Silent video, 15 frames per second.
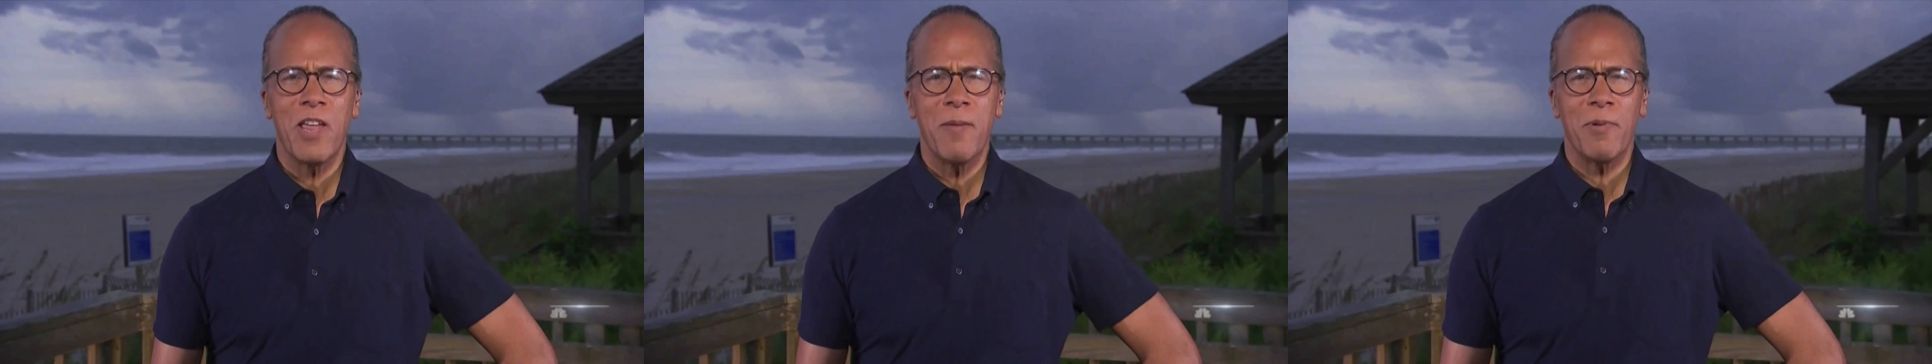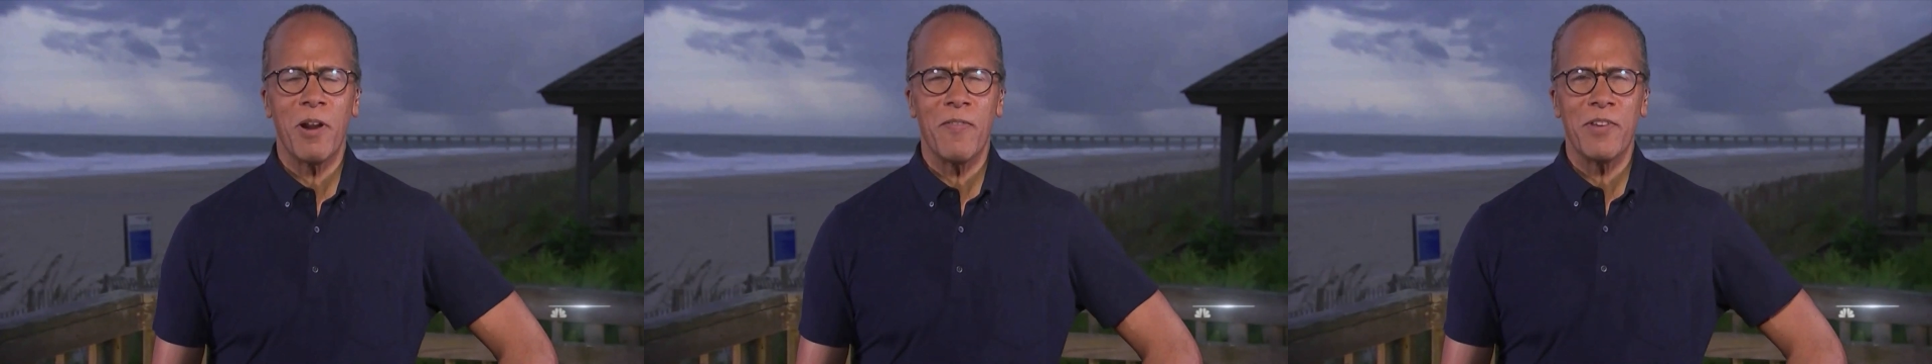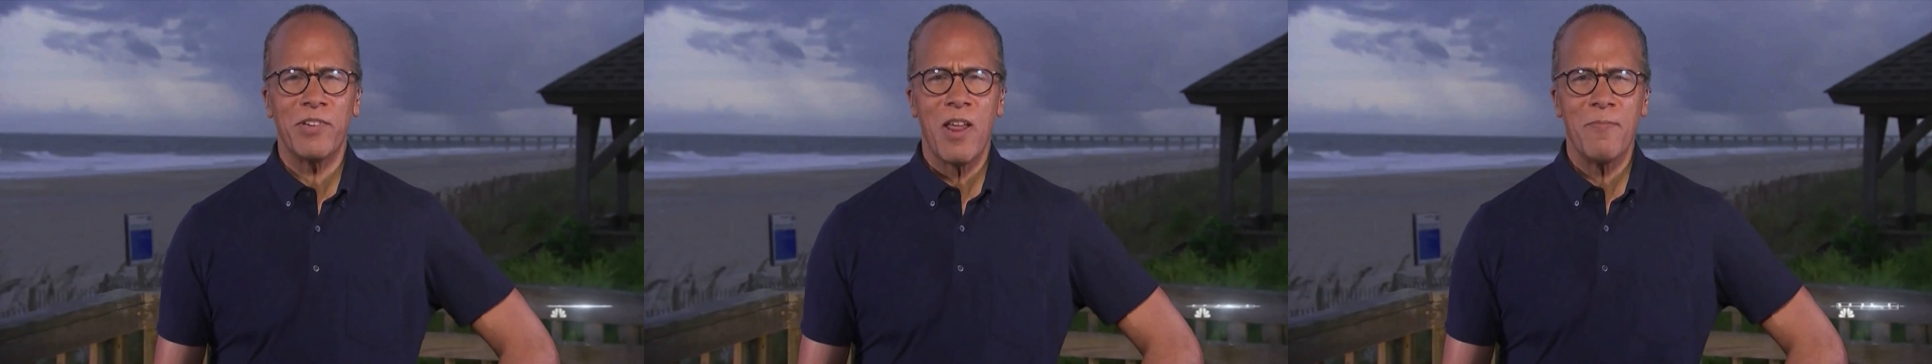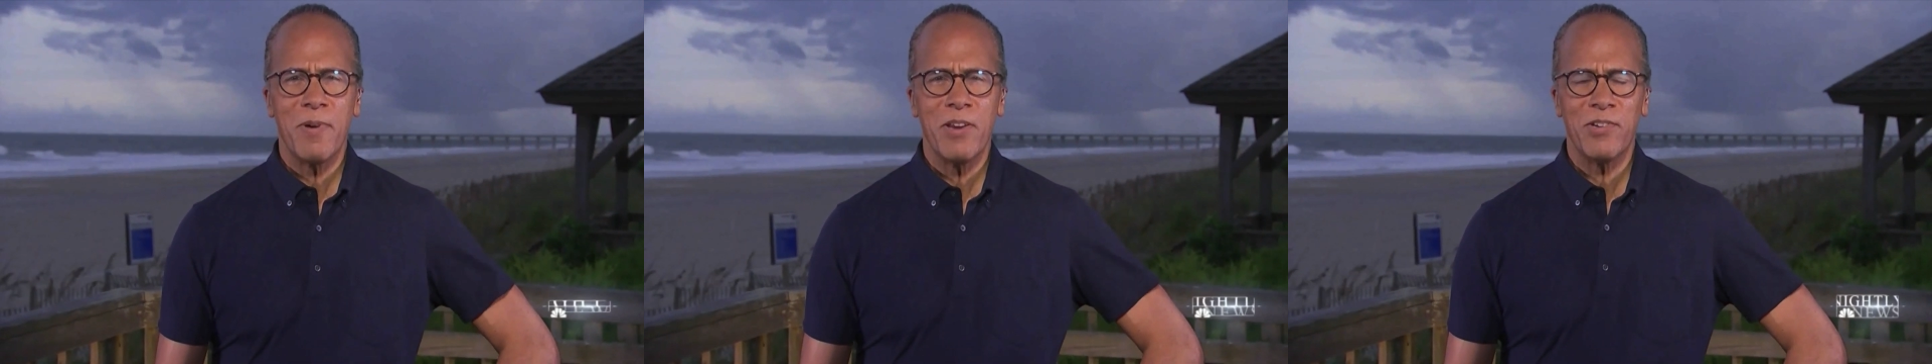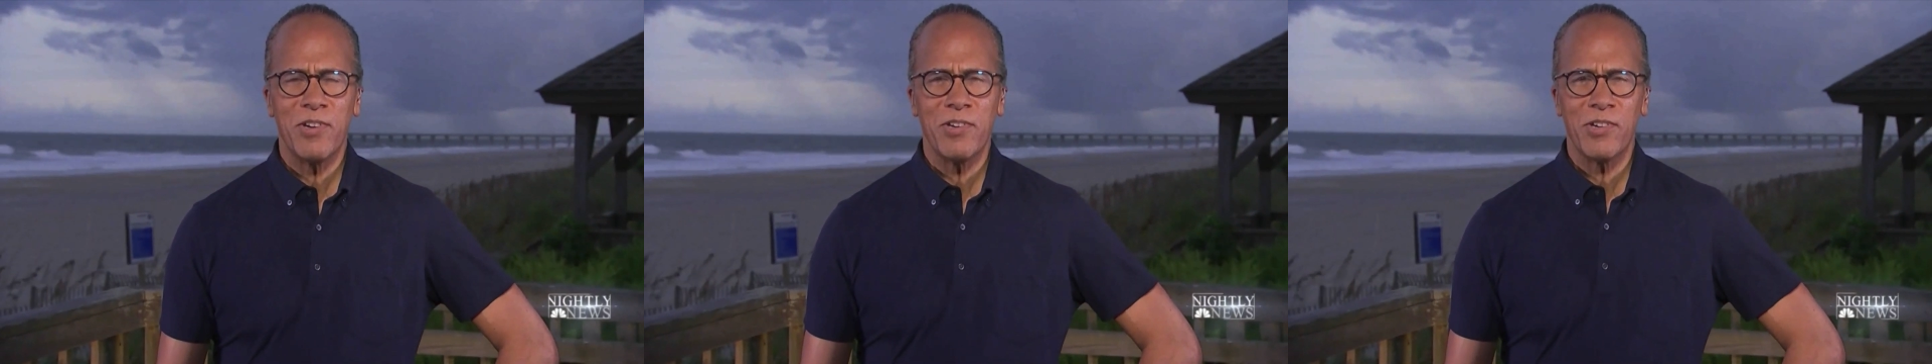Keep it on this
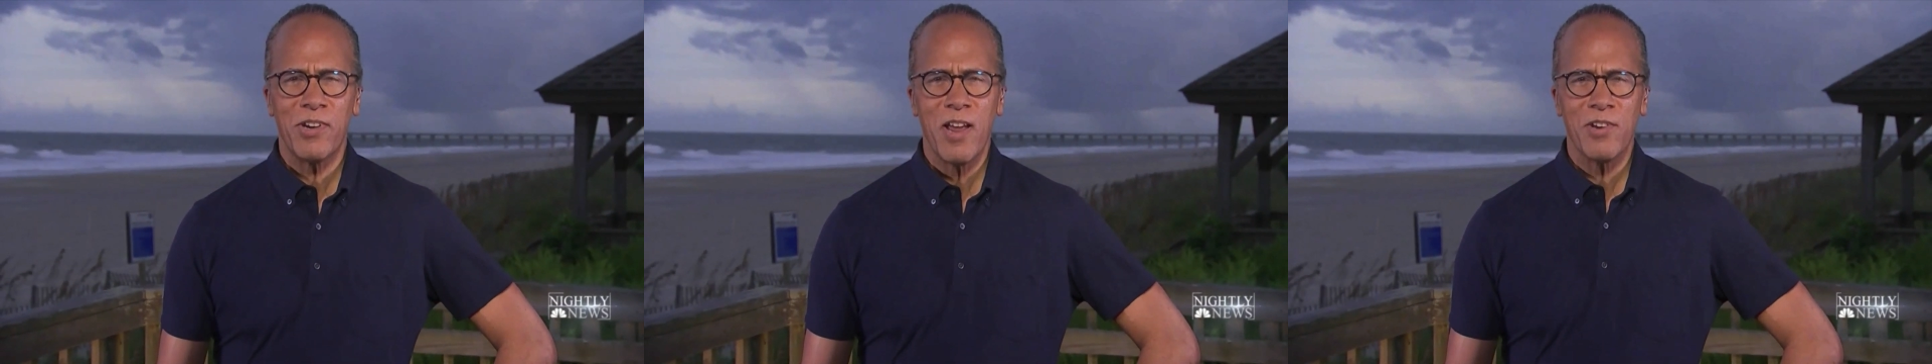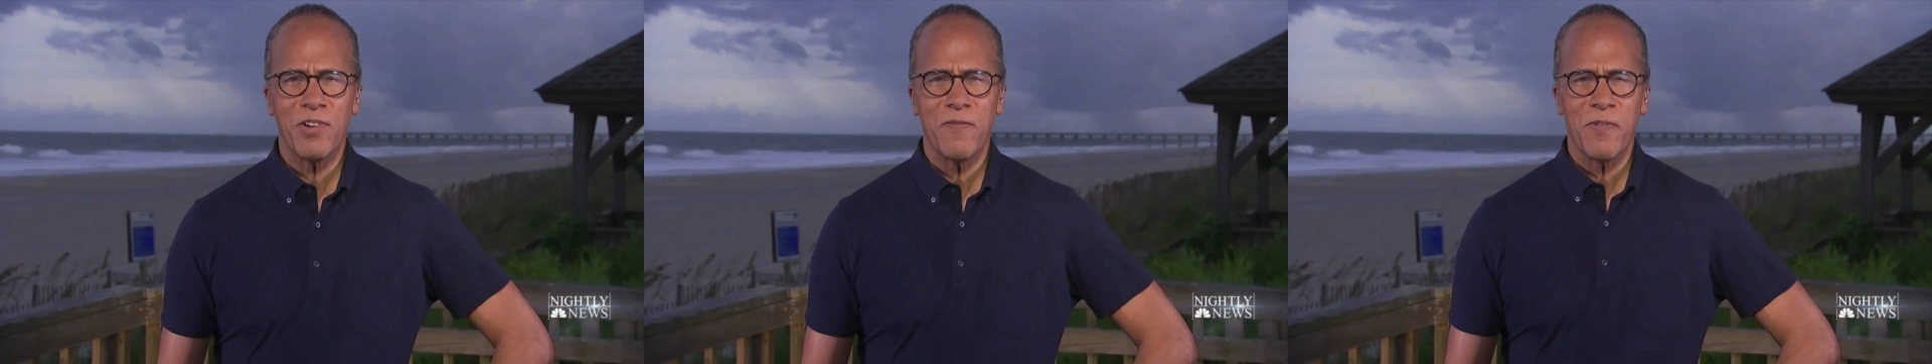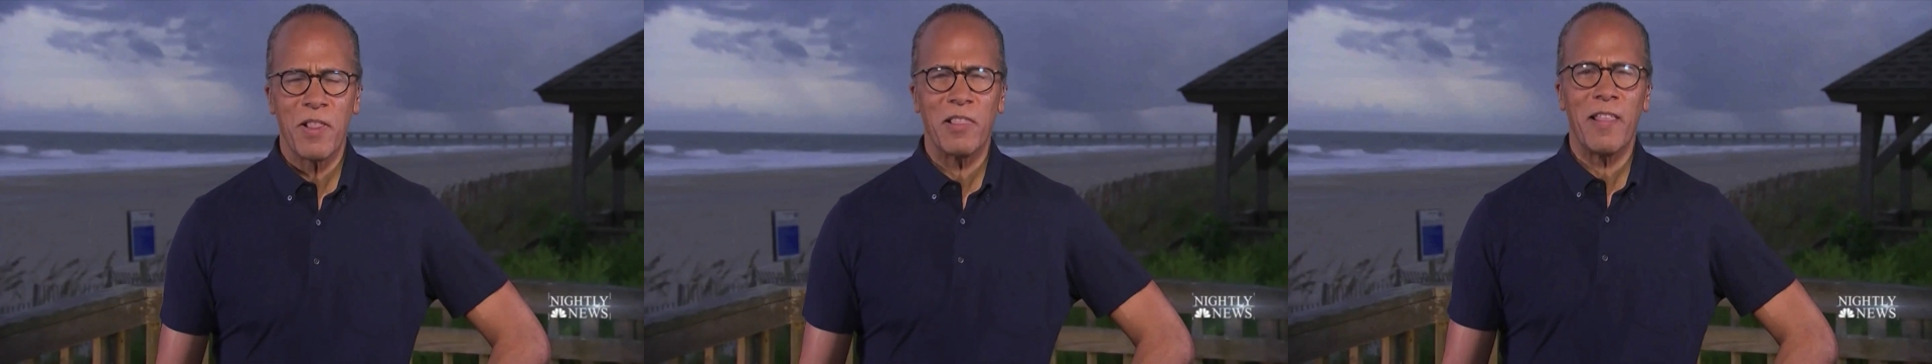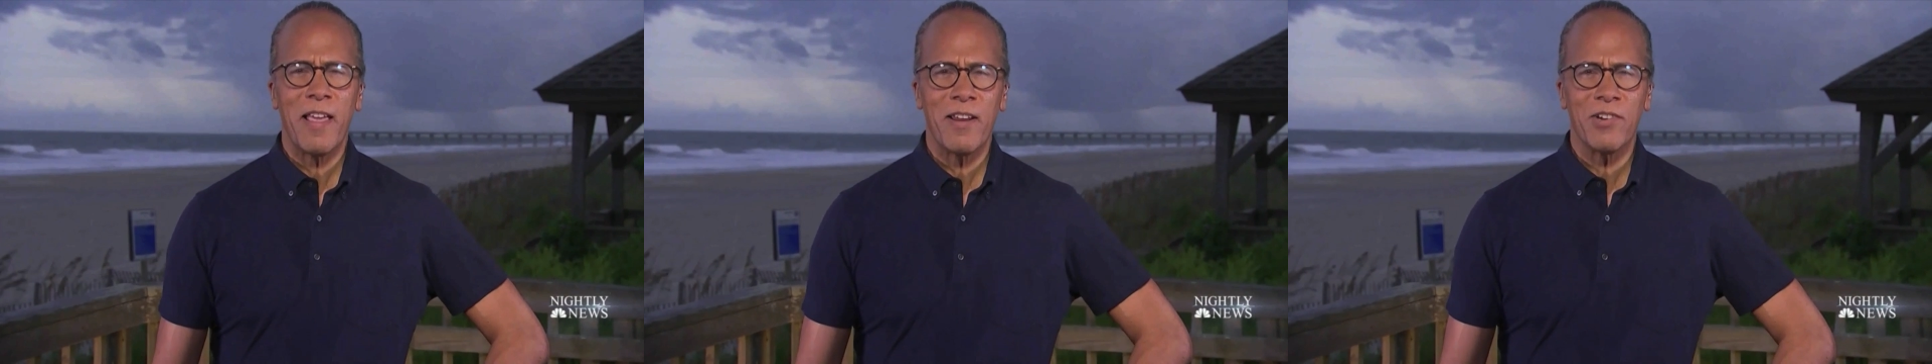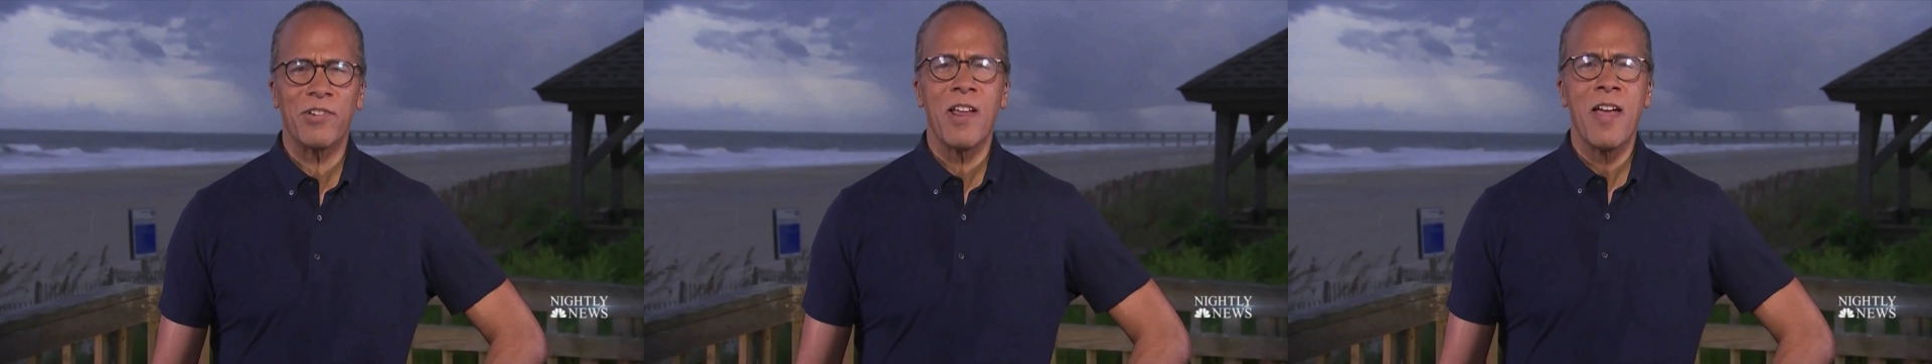NBC station for the
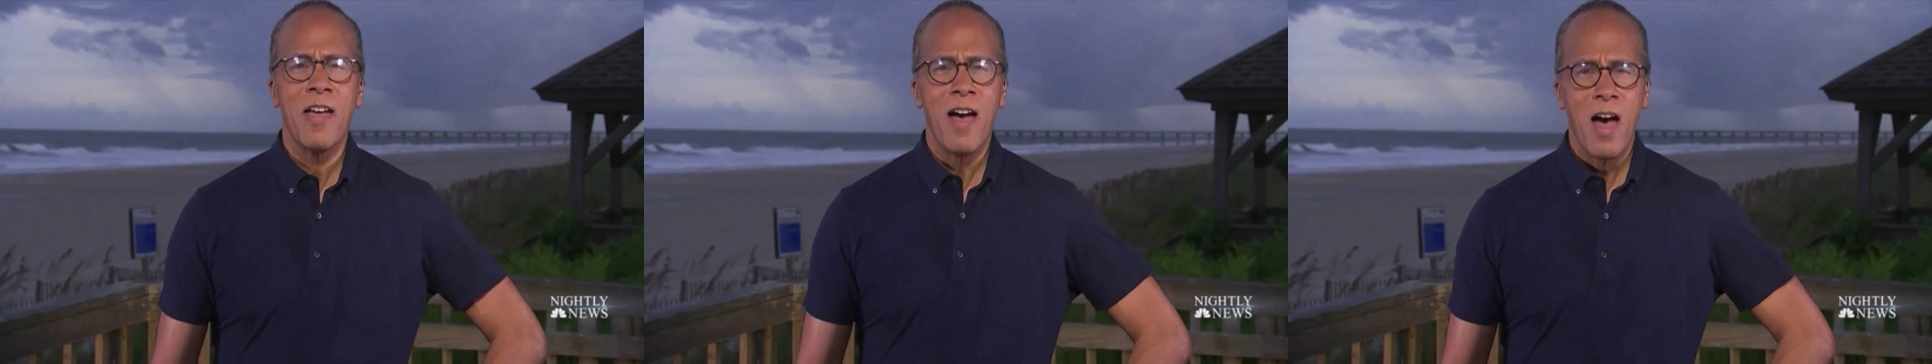latest